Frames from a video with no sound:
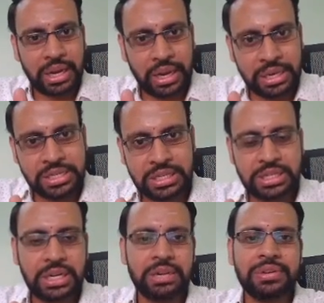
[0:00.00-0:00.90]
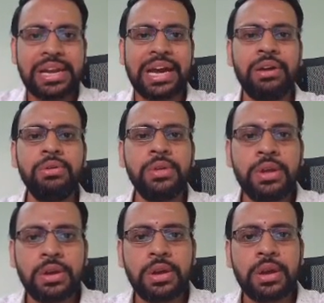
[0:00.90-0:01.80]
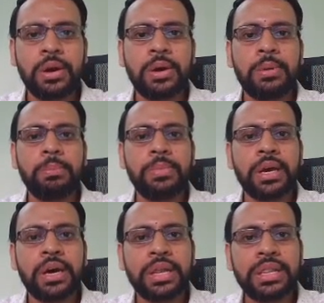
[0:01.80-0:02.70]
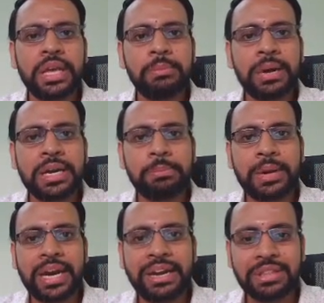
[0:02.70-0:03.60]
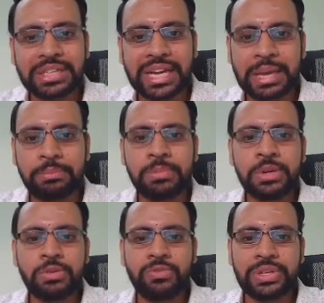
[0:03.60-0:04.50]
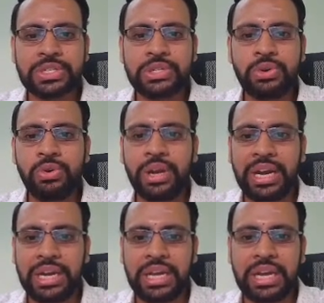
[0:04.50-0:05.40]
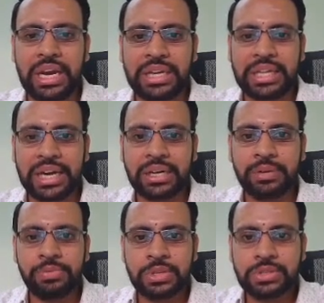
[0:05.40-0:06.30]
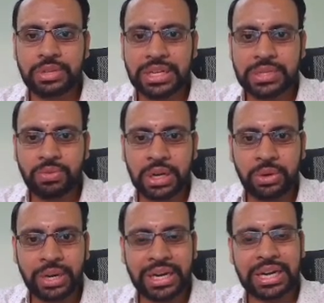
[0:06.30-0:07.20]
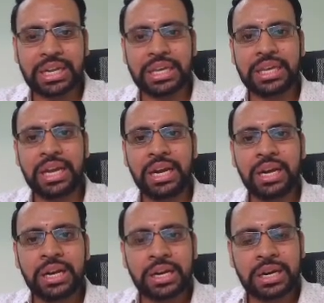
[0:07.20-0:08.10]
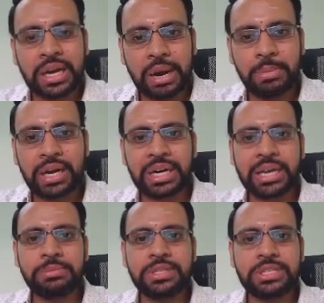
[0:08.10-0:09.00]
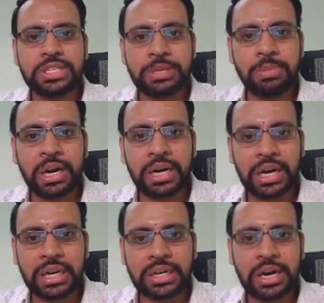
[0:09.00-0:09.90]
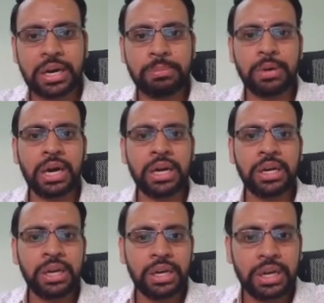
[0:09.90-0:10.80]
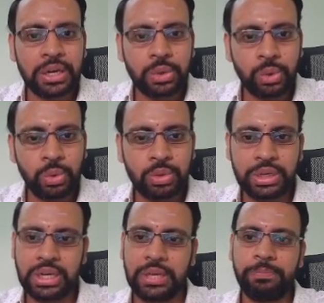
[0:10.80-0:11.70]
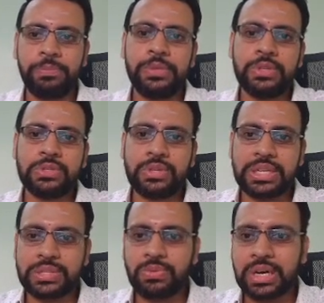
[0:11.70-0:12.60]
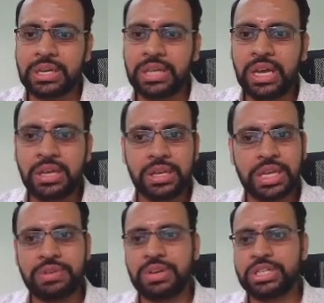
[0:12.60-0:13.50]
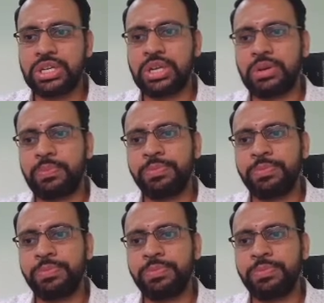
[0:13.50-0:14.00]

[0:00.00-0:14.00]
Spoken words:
it will have then multiplied with time once you integrate that. So that's what you are getting here, gamma times g bar dot r bar into t. So that's what the equation now,